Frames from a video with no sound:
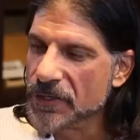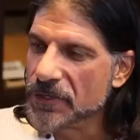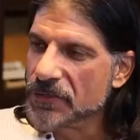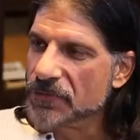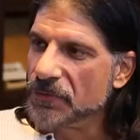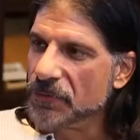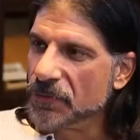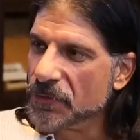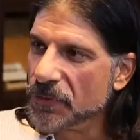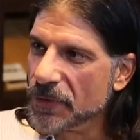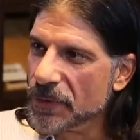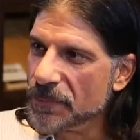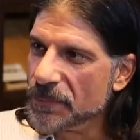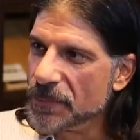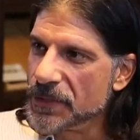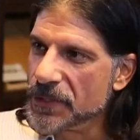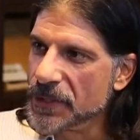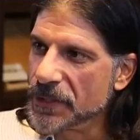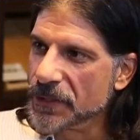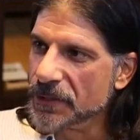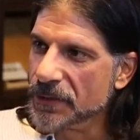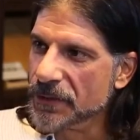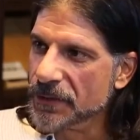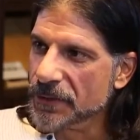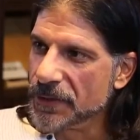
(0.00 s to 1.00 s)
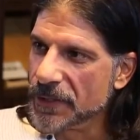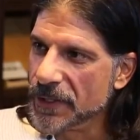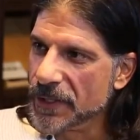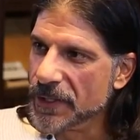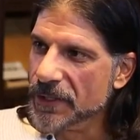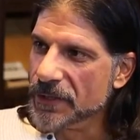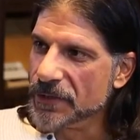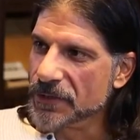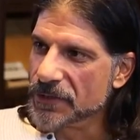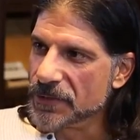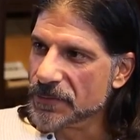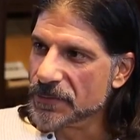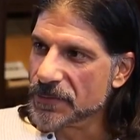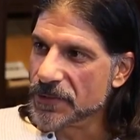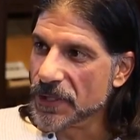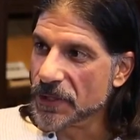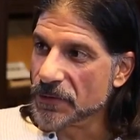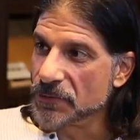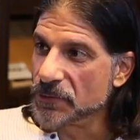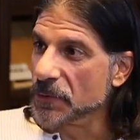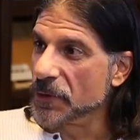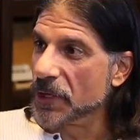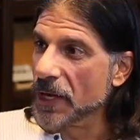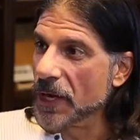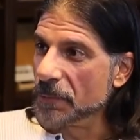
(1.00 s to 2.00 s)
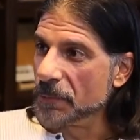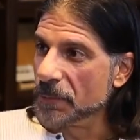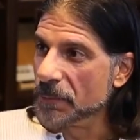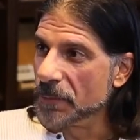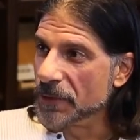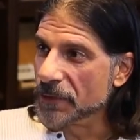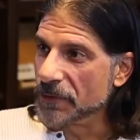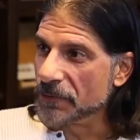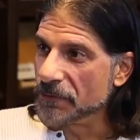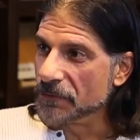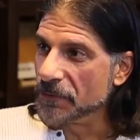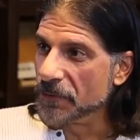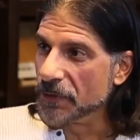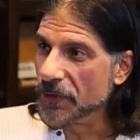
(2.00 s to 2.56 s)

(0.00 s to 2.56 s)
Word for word: on this floor in particular, the heels themselves will complement the